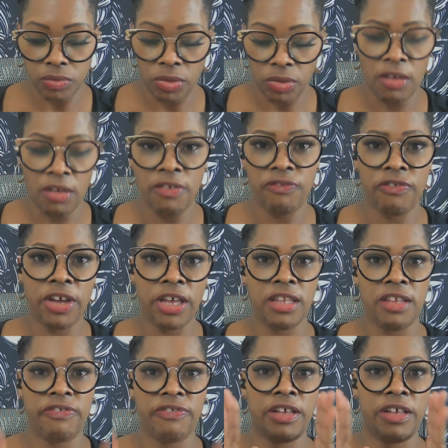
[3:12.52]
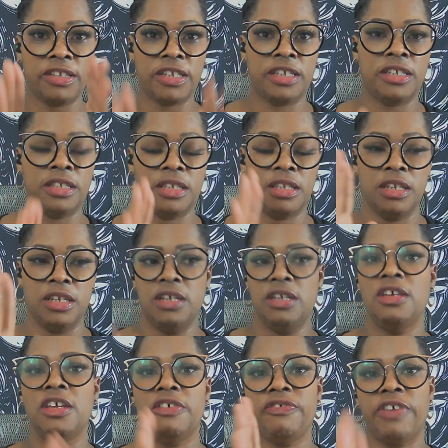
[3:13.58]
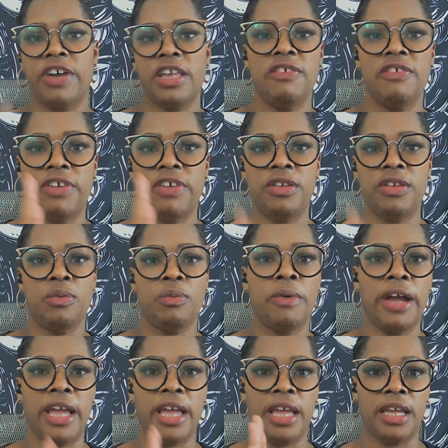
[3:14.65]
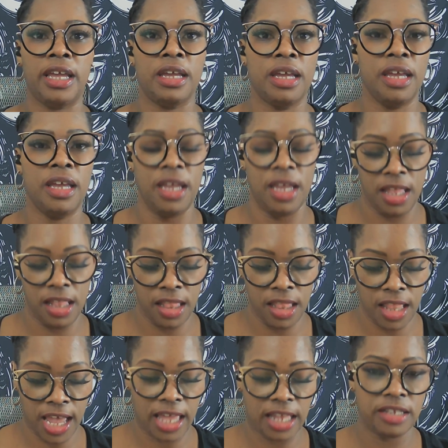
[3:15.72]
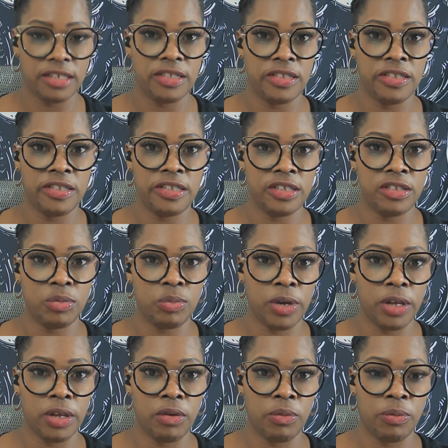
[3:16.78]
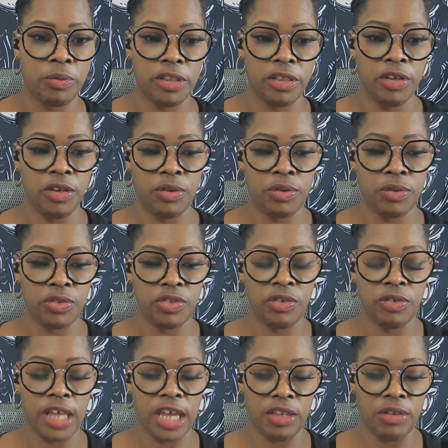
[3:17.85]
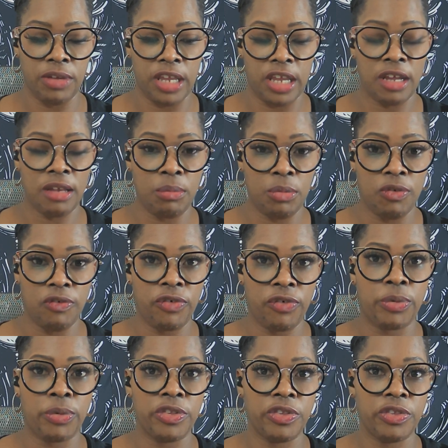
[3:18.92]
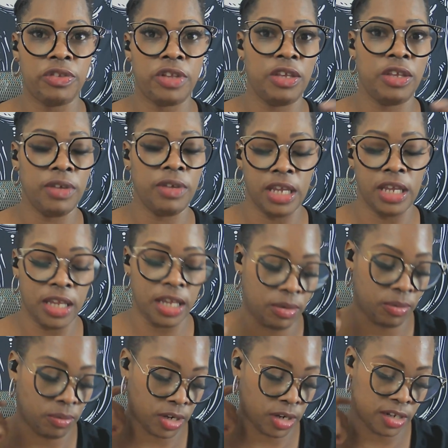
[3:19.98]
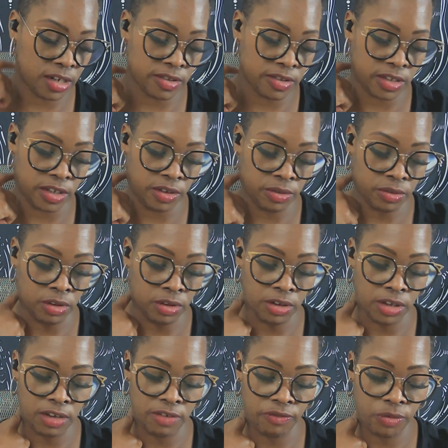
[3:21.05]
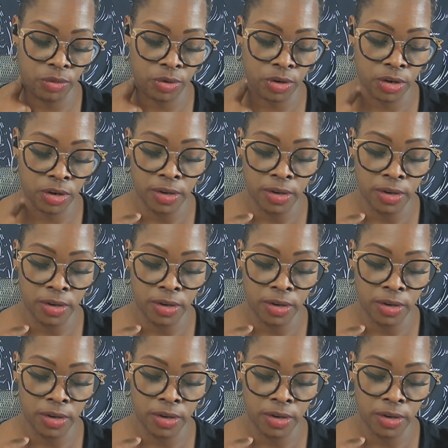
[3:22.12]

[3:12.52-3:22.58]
you finally found a, you finally found a way that sits well with you so that you can move forward, so that you can get what it is that you're looking for,